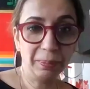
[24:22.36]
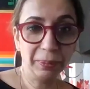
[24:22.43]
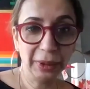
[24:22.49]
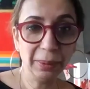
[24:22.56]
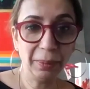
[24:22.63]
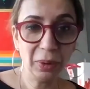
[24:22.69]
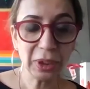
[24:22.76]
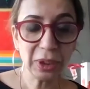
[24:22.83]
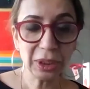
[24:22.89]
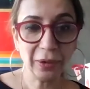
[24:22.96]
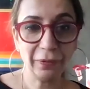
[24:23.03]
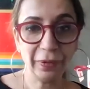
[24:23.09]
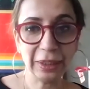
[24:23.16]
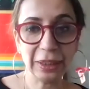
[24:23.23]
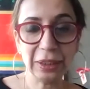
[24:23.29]
the the
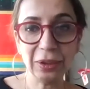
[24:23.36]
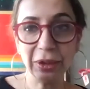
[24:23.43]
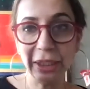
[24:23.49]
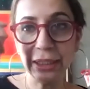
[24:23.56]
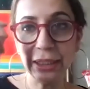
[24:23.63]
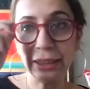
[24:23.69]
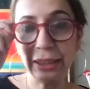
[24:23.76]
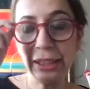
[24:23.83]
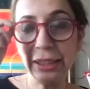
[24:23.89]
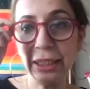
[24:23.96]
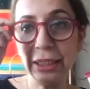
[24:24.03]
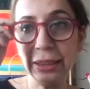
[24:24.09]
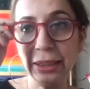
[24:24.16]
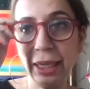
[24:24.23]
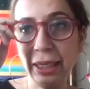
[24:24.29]
most of it. So th-
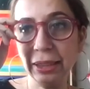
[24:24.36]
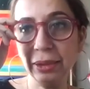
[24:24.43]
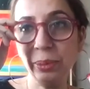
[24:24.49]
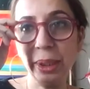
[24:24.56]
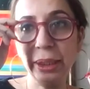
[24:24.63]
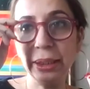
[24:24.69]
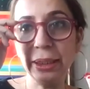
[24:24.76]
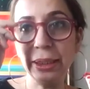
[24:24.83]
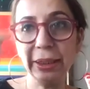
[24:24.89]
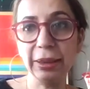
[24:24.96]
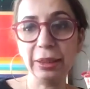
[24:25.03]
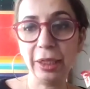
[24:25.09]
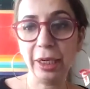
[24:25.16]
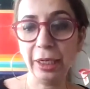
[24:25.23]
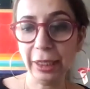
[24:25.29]
this is guys where it
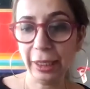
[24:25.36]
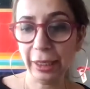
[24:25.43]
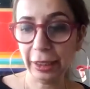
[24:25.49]
is, right?